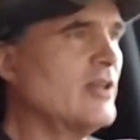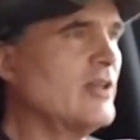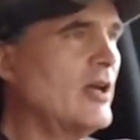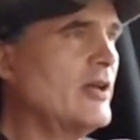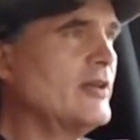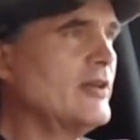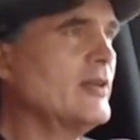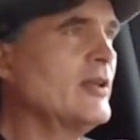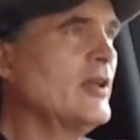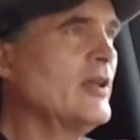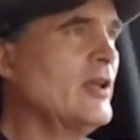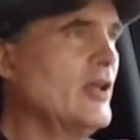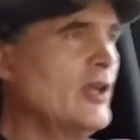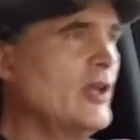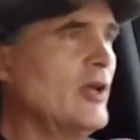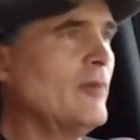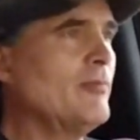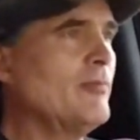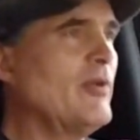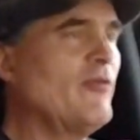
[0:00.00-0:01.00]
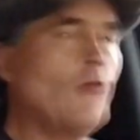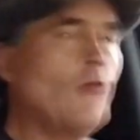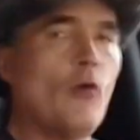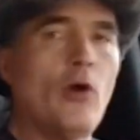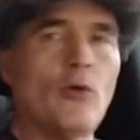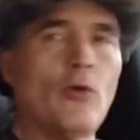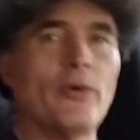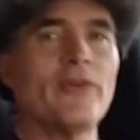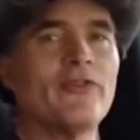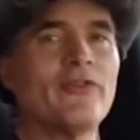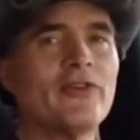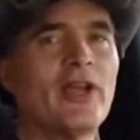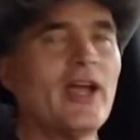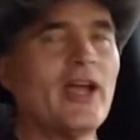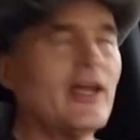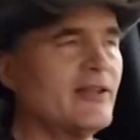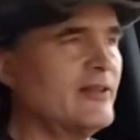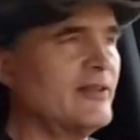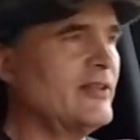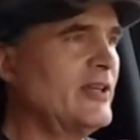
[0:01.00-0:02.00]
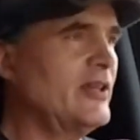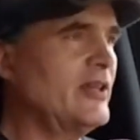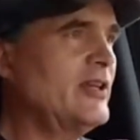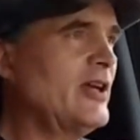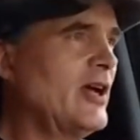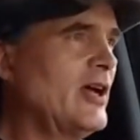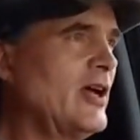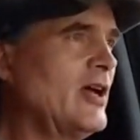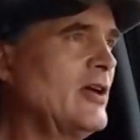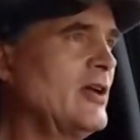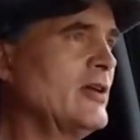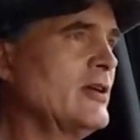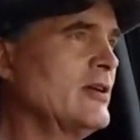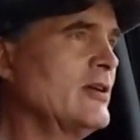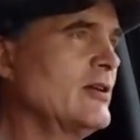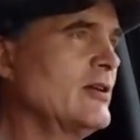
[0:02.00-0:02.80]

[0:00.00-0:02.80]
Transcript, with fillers: done before, we've got the uh,